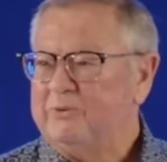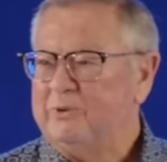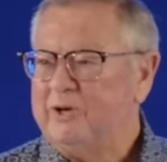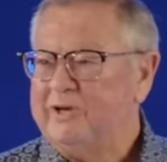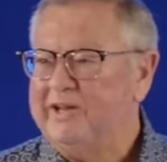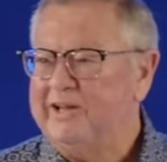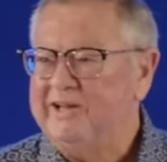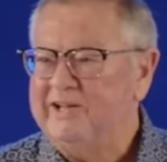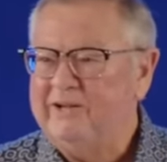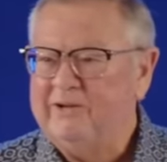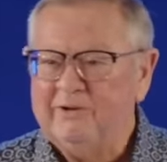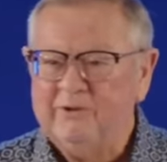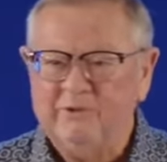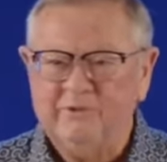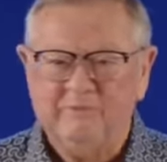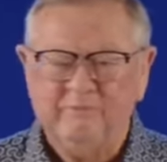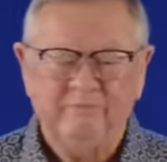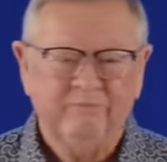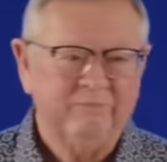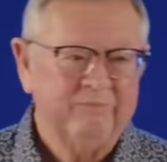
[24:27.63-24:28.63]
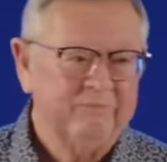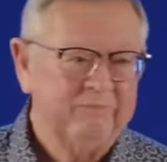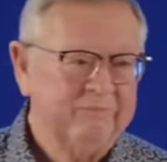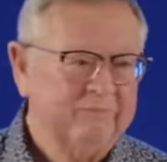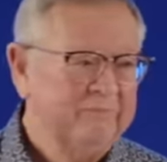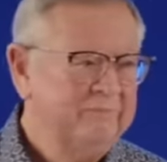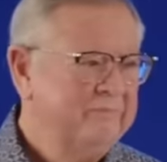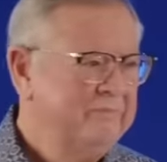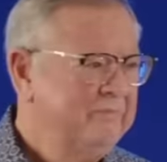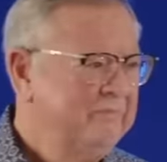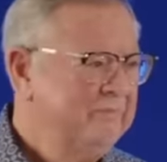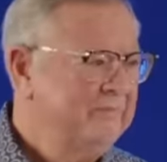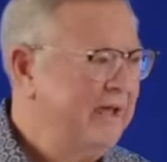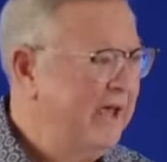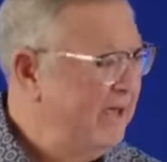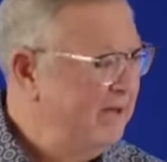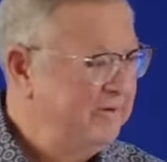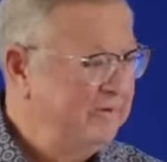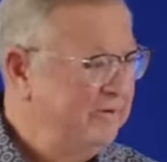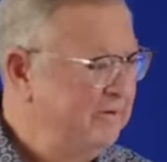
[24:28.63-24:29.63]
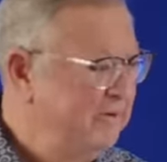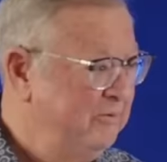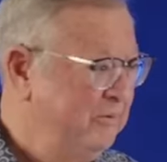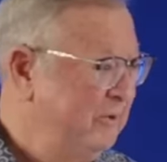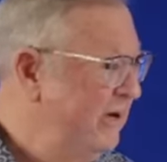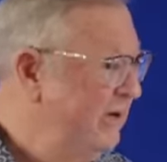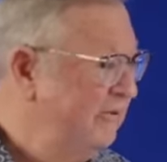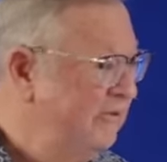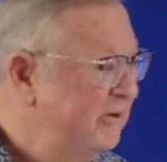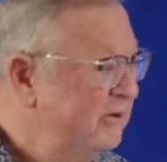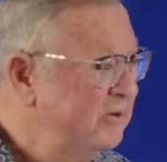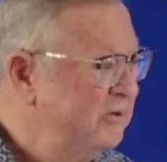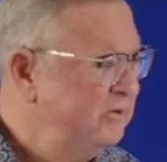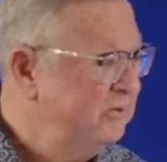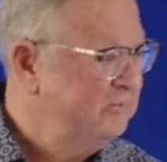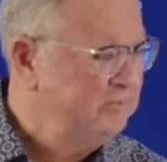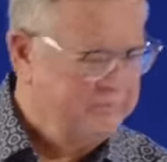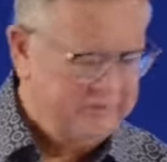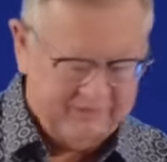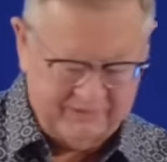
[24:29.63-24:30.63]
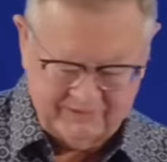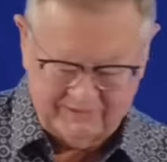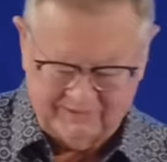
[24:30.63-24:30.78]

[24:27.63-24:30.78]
where'd he go? And with whom?